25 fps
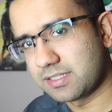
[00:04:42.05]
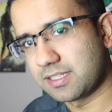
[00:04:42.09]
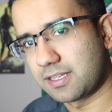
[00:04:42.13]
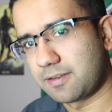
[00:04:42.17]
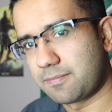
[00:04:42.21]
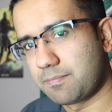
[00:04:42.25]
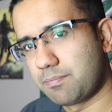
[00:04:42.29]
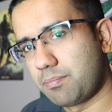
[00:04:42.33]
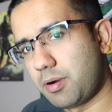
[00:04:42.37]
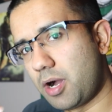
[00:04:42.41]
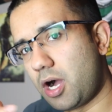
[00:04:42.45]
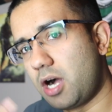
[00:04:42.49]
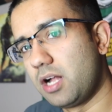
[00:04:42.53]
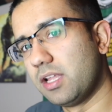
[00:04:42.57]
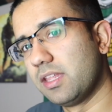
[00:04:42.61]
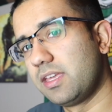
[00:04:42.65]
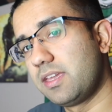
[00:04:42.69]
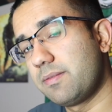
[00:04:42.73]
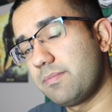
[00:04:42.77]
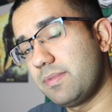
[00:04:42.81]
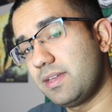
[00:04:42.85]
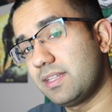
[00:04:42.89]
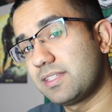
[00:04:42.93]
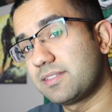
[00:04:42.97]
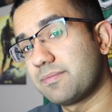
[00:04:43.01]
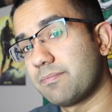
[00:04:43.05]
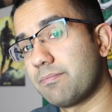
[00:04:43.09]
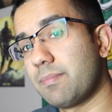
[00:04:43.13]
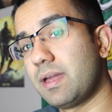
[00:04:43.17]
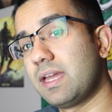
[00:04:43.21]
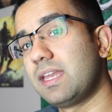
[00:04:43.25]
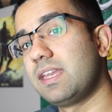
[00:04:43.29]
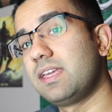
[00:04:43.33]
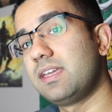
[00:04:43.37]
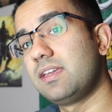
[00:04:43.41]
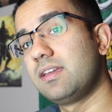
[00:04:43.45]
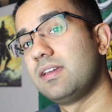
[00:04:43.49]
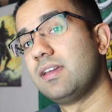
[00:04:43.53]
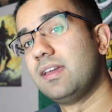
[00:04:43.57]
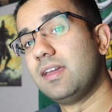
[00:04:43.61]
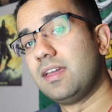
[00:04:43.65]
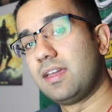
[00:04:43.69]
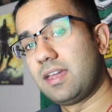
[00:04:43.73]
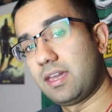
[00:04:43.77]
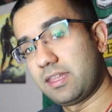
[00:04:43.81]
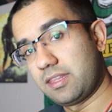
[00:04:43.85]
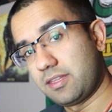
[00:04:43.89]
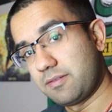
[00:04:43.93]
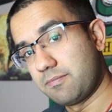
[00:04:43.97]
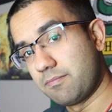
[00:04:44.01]
Like, poly means many,
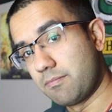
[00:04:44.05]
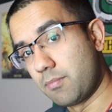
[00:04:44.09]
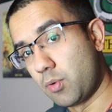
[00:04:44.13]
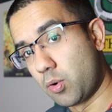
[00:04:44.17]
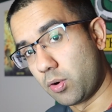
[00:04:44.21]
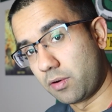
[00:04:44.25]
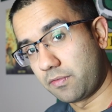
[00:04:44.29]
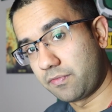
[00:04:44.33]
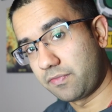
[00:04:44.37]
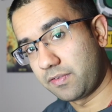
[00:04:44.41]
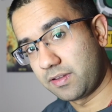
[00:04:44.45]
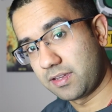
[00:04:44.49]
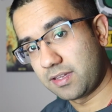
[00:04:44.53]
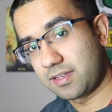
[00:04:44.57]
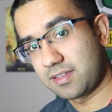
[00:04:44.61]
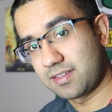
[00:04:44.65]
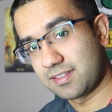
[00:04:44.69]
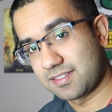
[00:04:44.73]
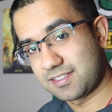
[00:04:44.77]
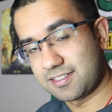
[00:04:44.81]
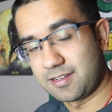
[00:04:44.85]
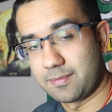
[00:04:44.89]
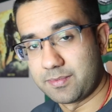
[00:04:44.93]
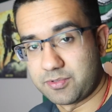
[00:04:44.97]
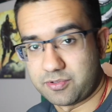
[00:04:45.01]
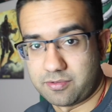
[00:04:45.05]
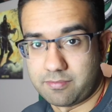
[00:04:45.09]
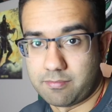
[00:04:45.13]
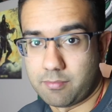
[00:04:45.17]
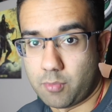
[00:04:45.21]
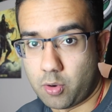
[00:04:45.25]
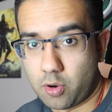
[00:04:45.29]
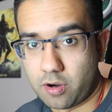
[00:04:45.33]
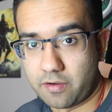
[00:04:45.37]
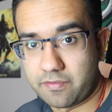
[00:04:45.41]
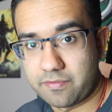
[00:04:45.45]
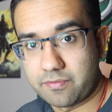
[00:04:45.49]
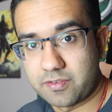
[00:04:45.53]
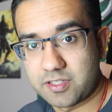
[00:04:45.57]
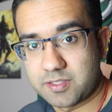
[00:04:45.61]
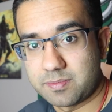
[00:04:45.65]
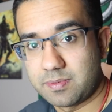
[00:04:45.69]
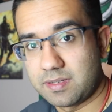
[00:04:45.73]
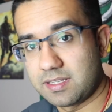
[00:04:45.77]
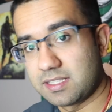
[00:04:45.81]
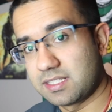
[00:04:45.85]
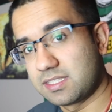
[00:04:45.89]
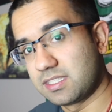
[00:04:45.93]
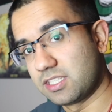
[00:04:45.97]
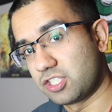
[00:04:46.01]
and then morphic comes from morph, which
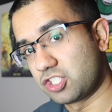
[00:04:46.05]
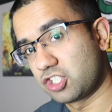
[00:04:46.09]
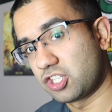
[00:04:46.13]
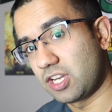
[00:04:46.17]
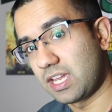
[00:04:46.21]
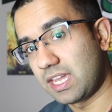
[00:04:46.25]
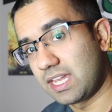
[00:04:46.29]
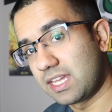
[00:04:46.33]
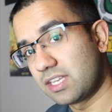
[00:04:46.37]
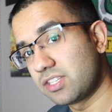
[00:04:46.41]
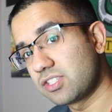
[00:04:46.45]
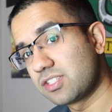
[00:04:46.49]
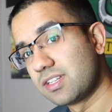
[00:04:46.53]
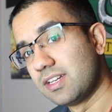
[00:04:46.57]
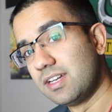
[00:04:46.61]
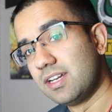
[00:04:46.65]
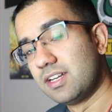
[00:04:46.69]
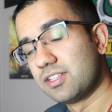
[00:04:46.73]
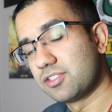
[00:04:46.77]
means to change.